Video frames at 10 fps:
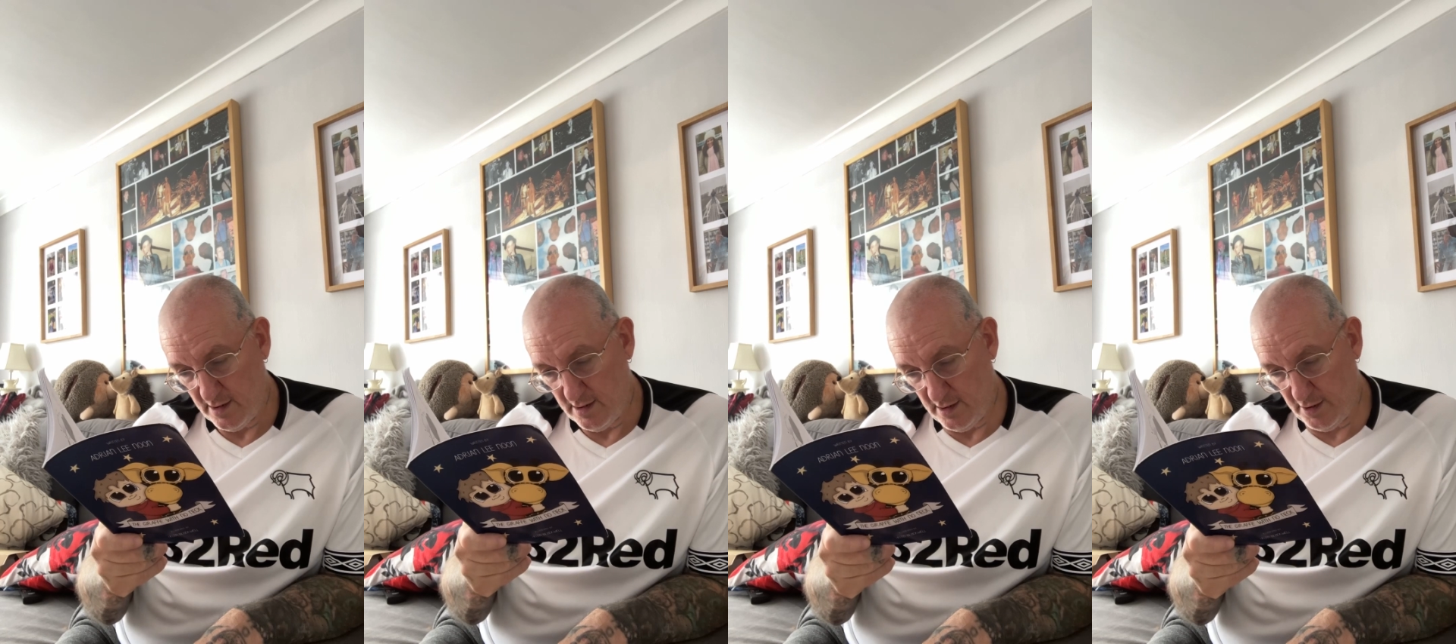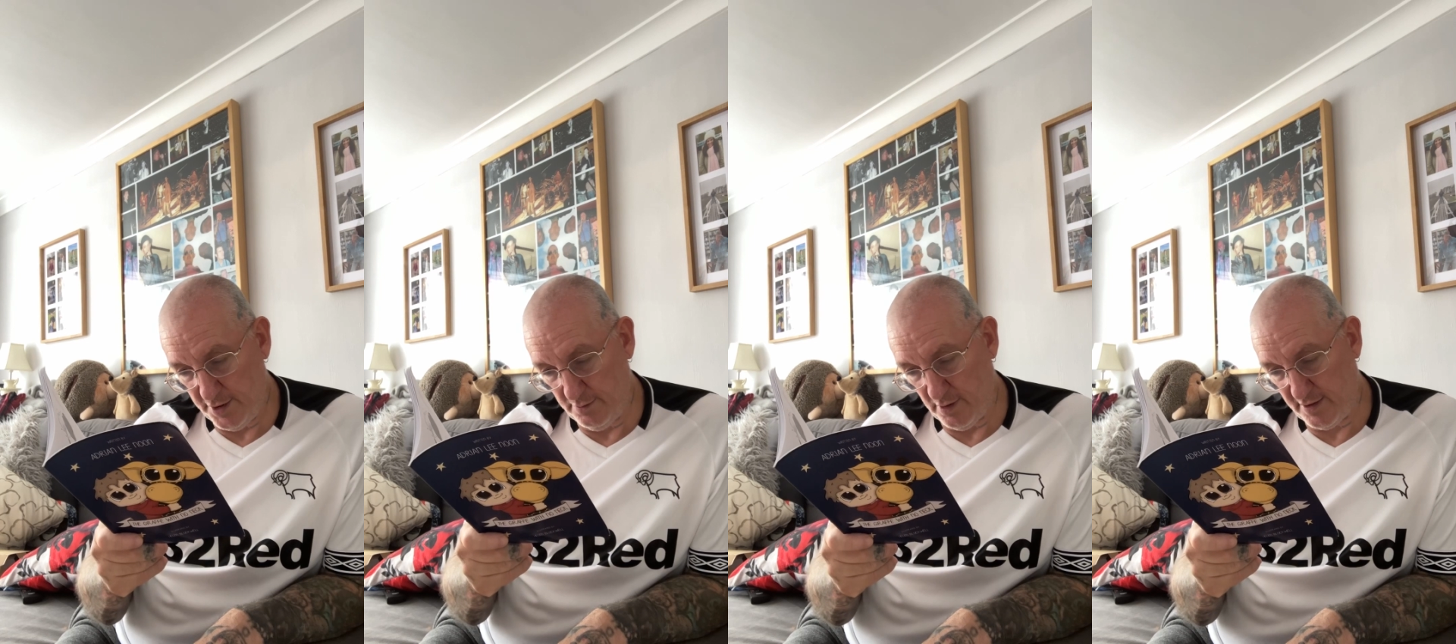Are
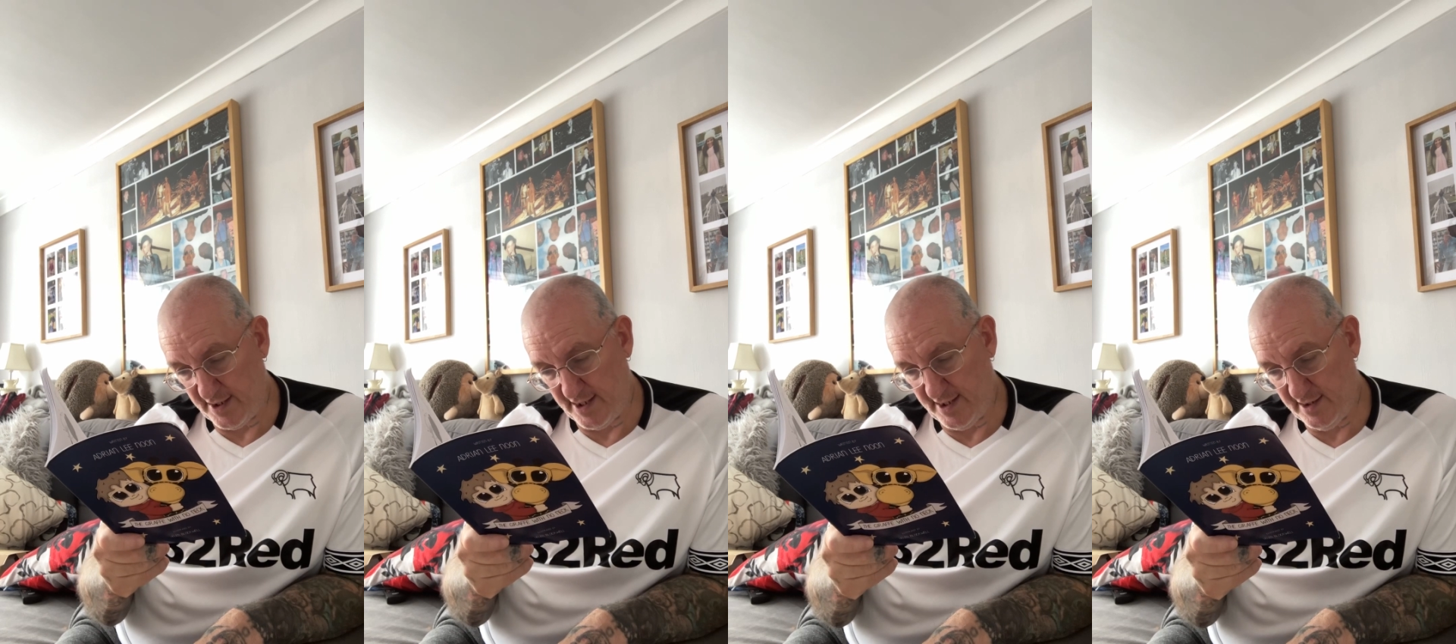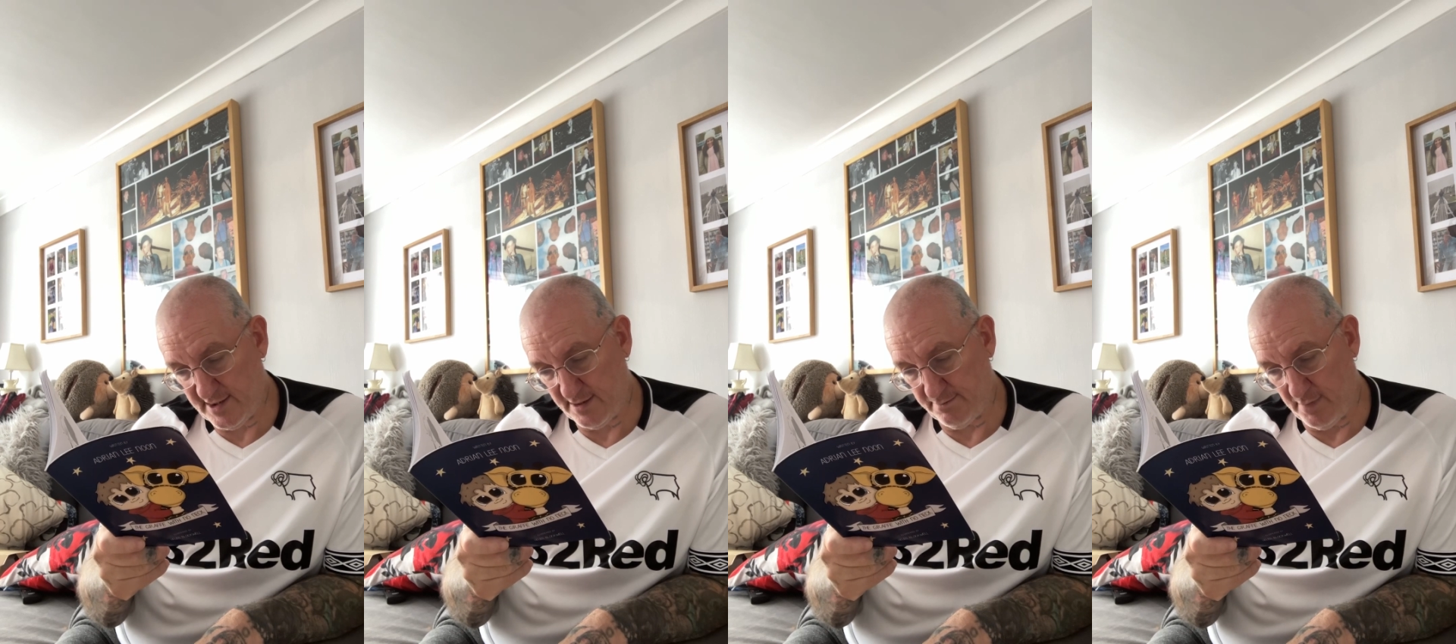you okay?
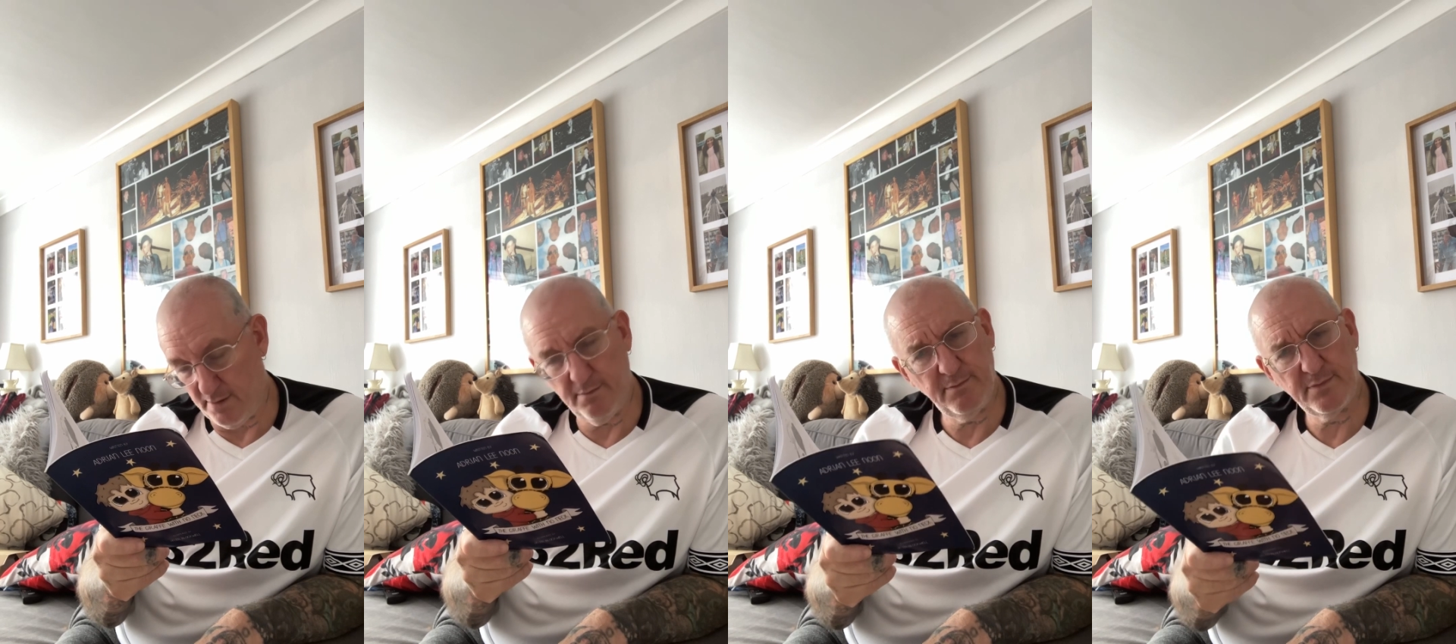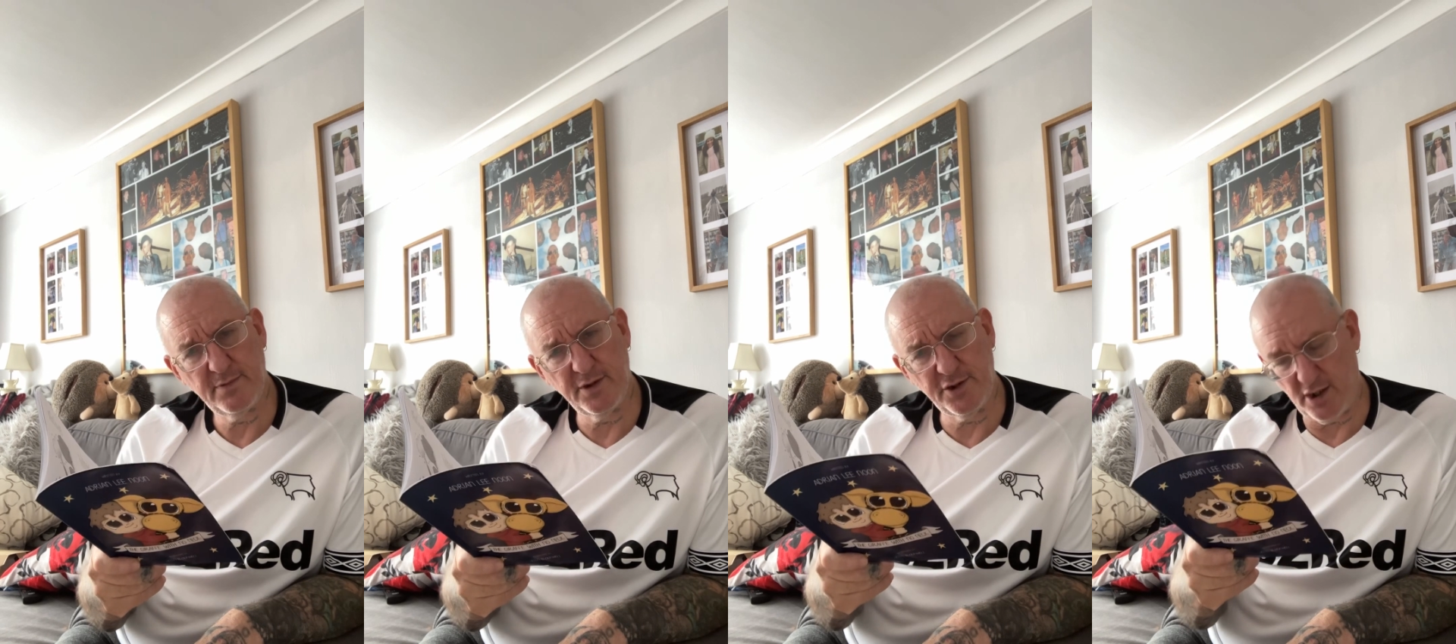Said Mum
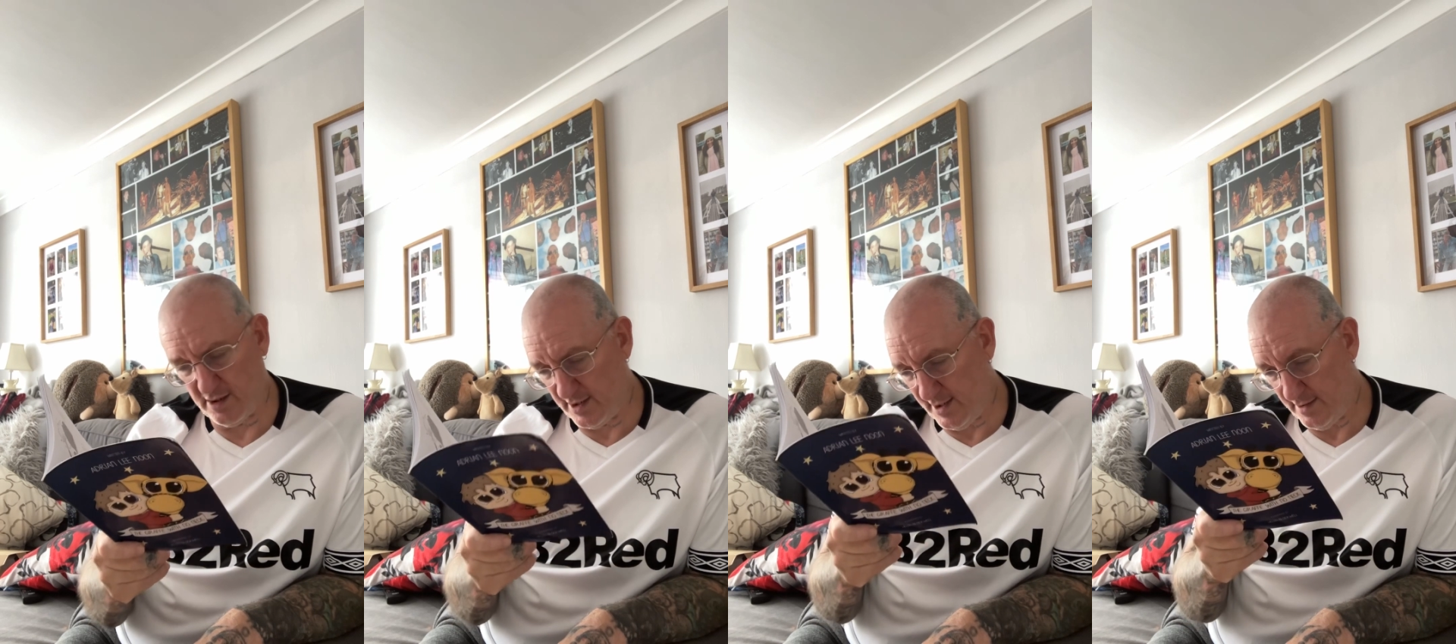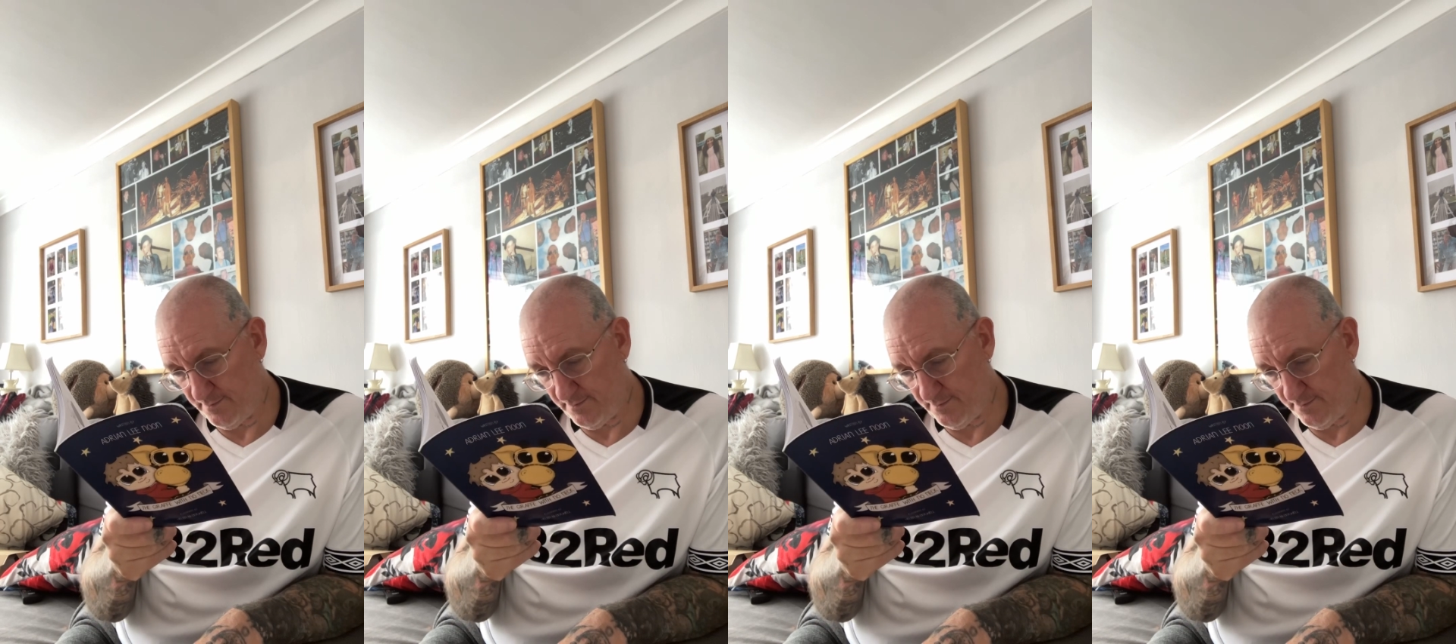to Charlie.